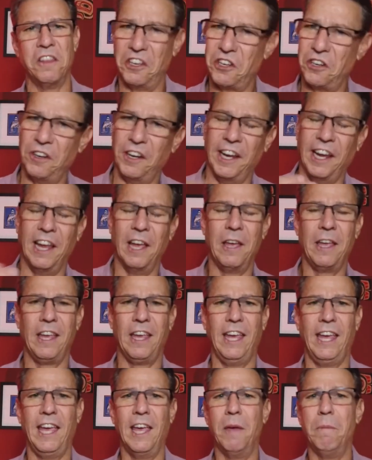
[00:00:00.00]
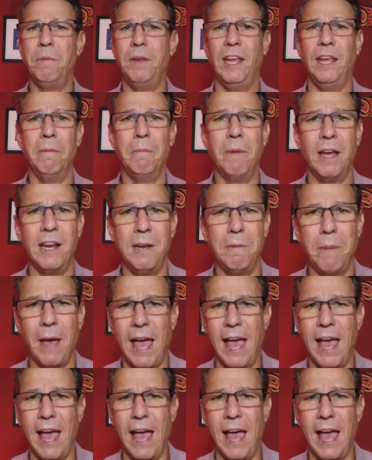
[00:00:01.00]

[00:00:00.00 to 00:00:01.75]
get your EMD money